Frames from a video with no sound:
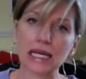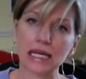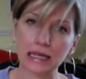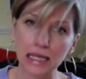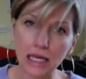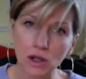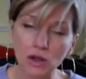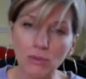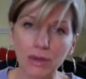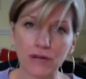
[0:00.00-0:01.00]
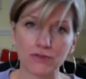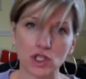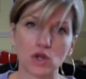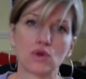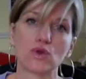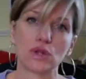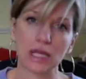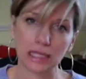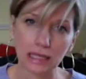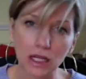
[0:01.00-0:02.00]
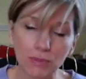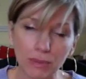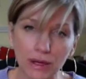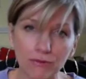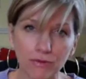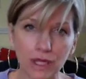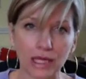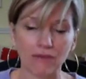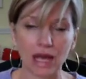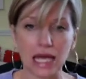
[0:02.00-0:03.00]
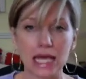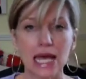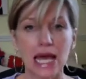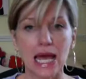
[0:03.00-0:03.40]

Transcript: a little bit of tooth, a little bit forgiving.